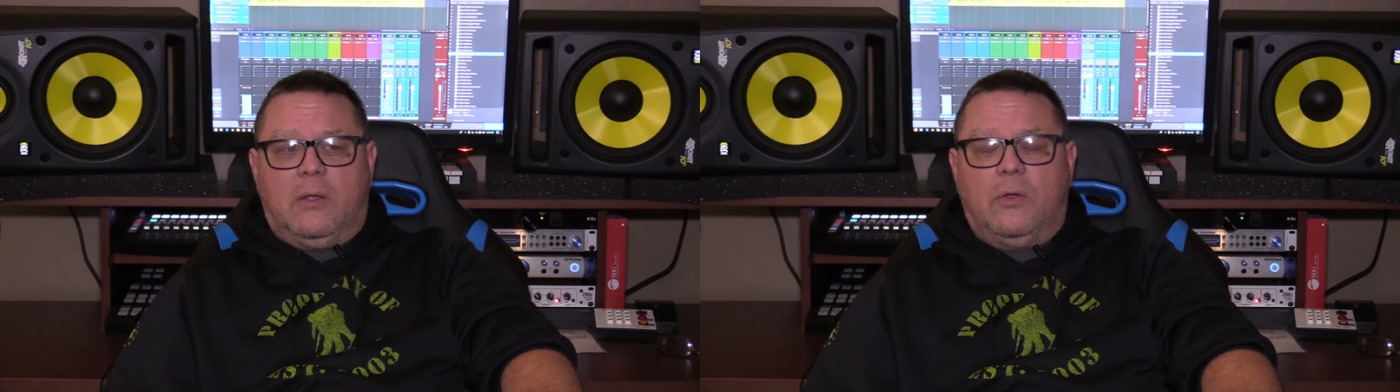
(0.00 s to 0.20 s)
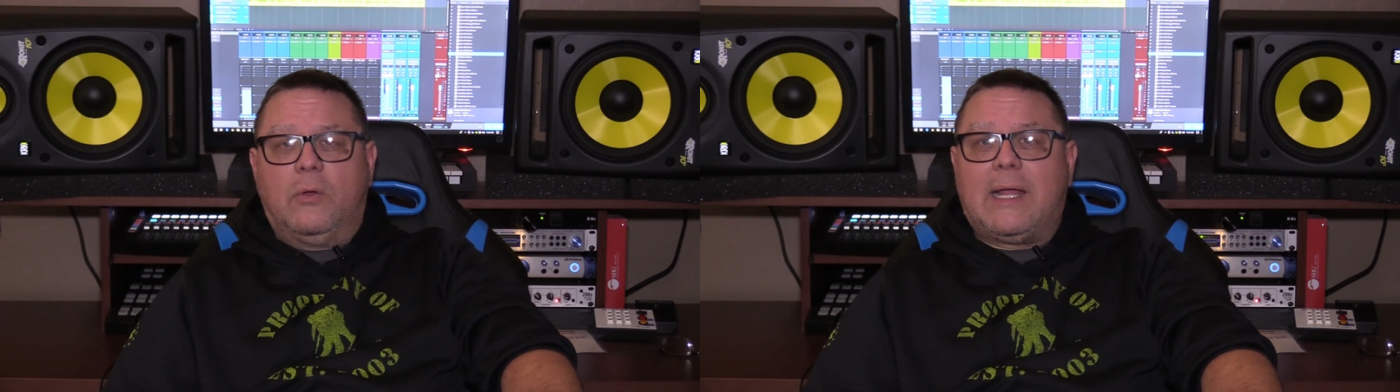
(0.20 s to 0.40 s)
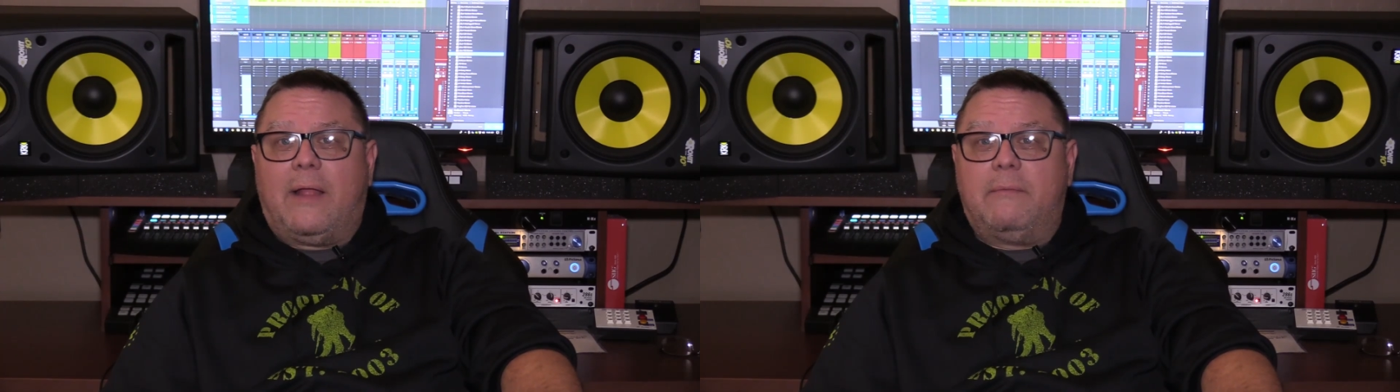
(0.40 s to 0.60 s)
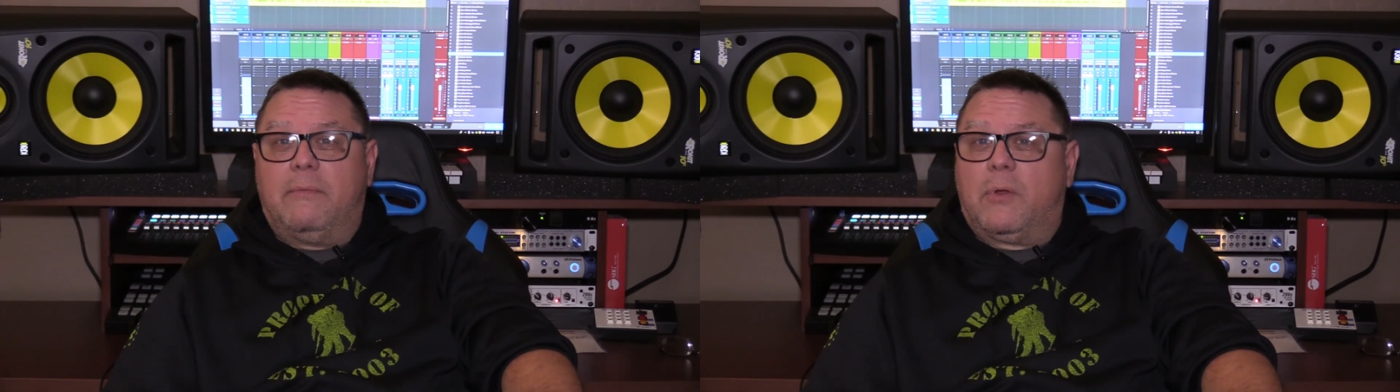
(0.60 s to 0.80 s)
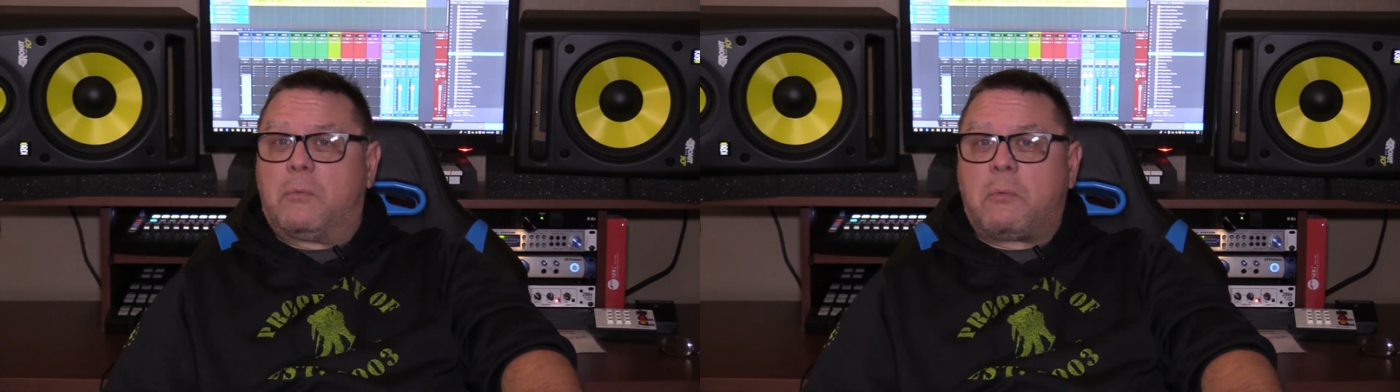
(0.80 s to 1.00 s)
who got
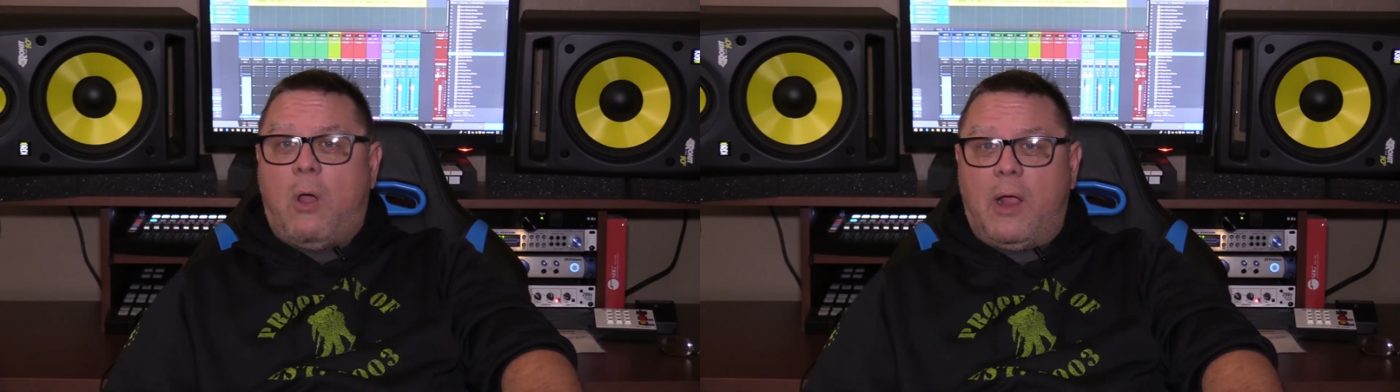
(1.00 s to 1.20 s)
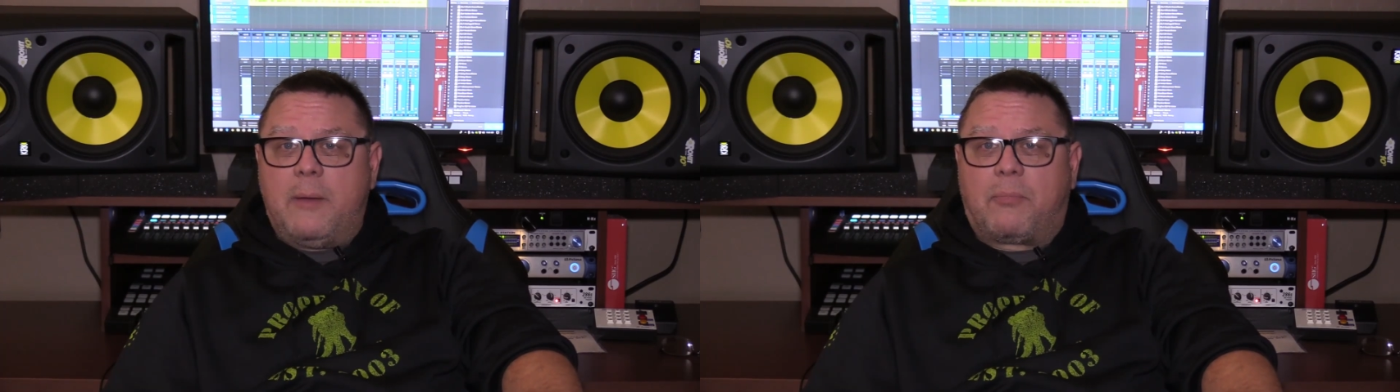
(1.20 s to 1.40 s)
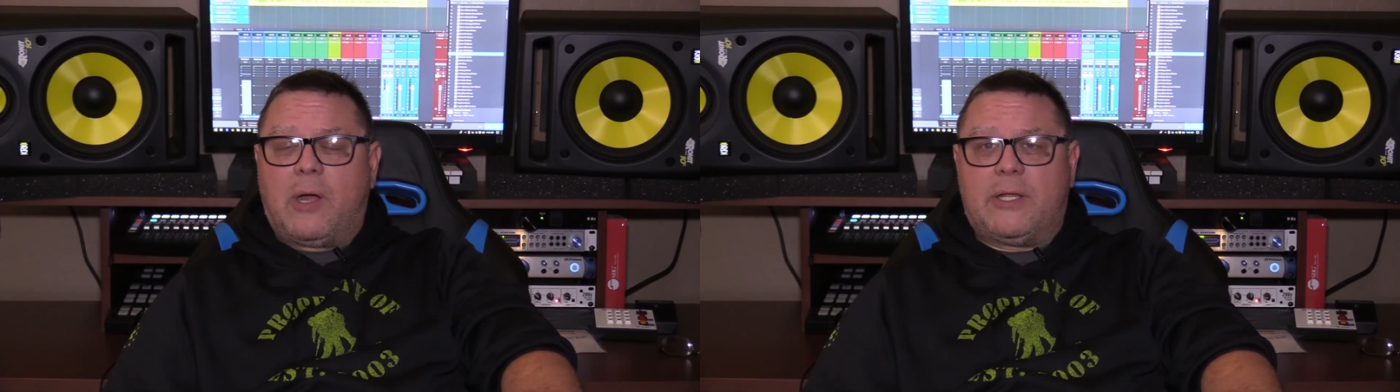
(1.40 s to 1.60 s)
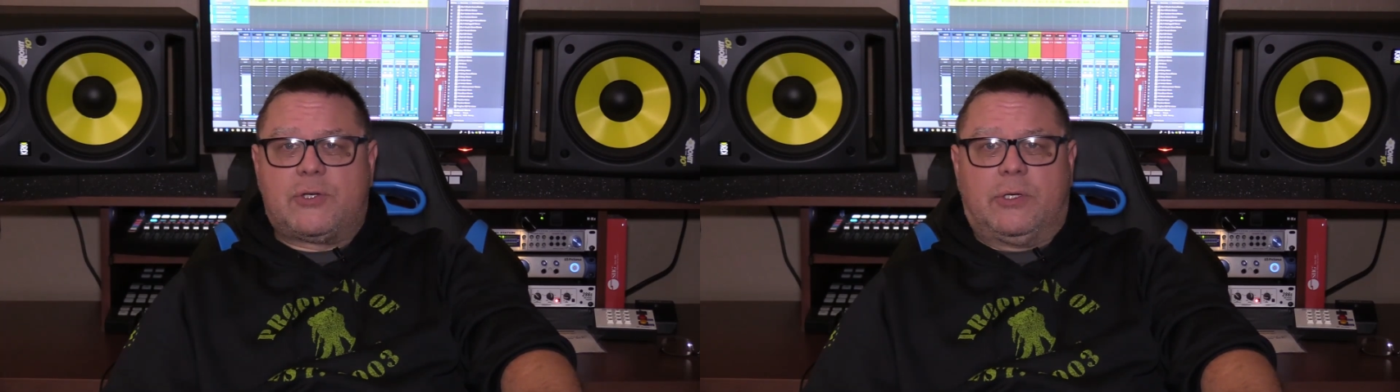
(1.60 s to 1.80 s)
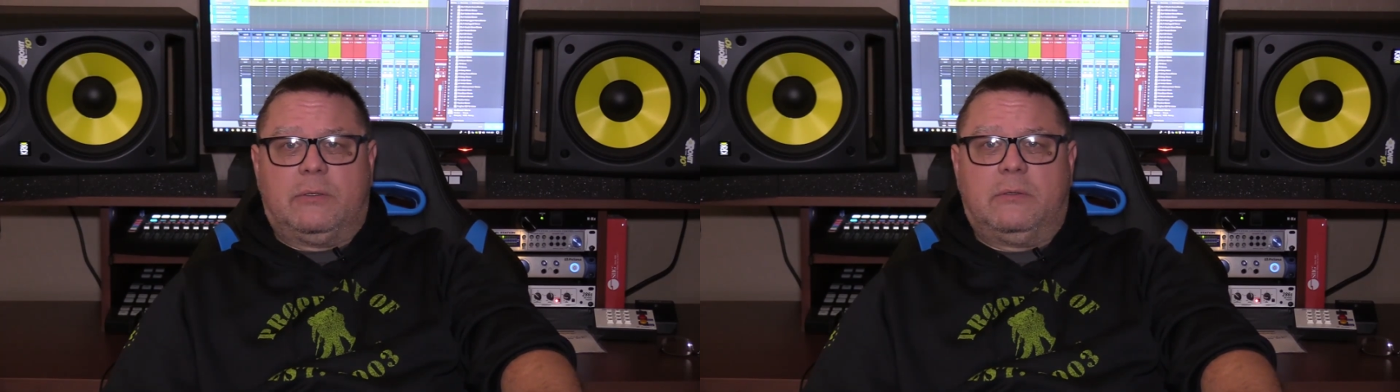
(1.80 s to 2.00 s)
the wrong
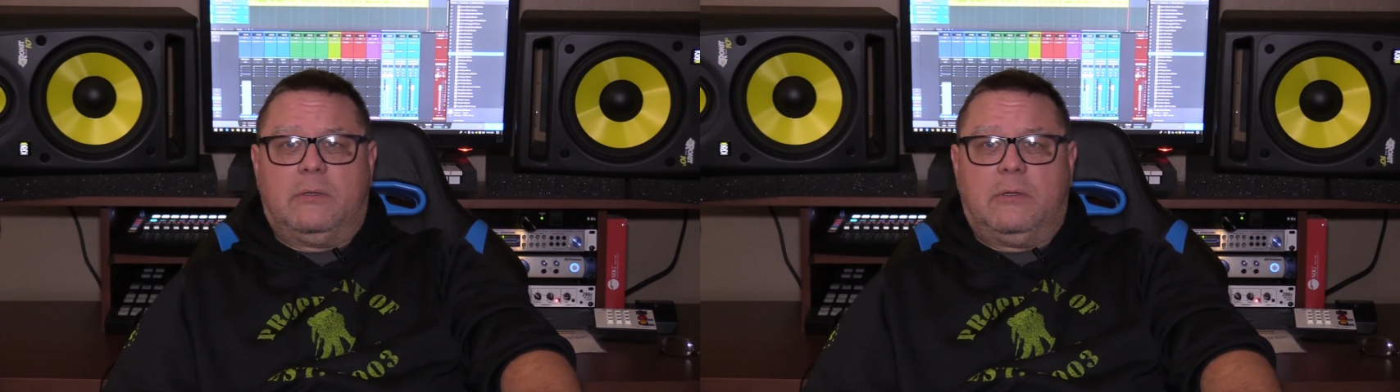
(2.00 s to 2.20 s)
impression